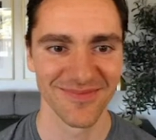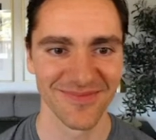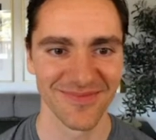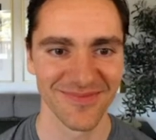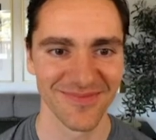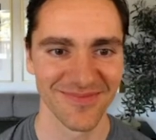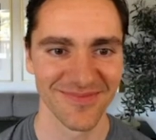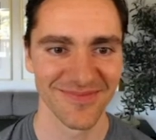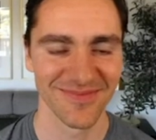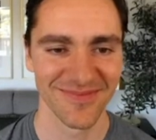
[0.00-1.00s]

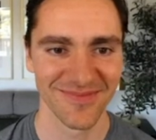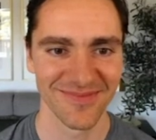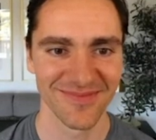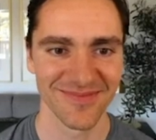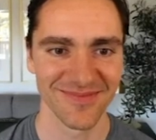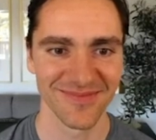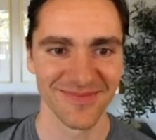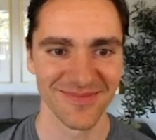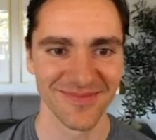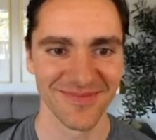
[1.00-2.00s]

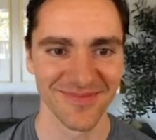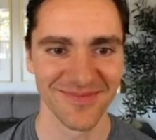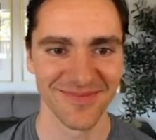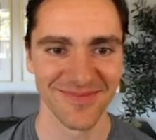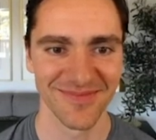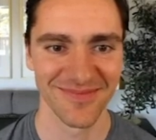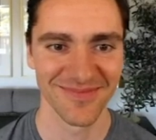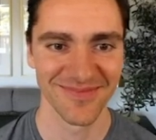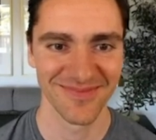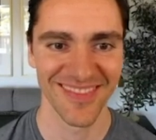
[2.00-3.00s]

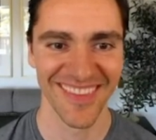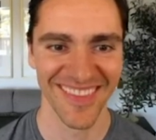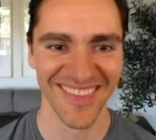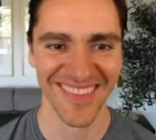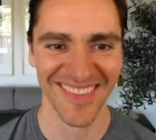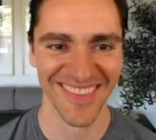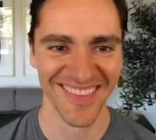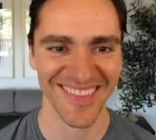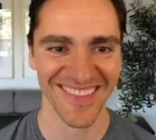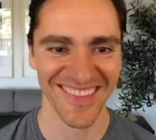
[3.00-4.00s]

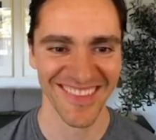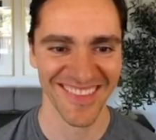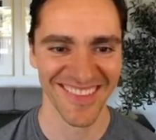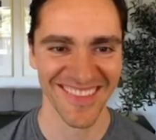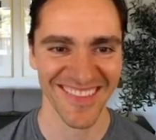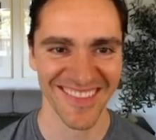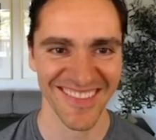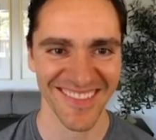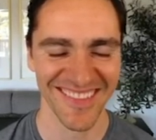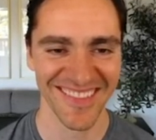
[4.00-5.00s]

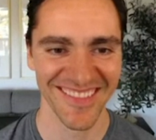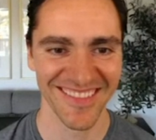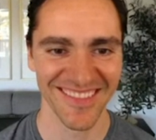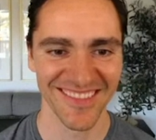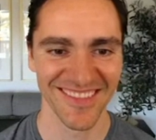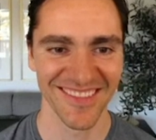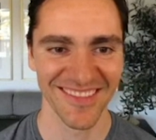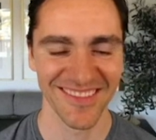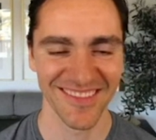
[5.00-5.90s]
(not speaking)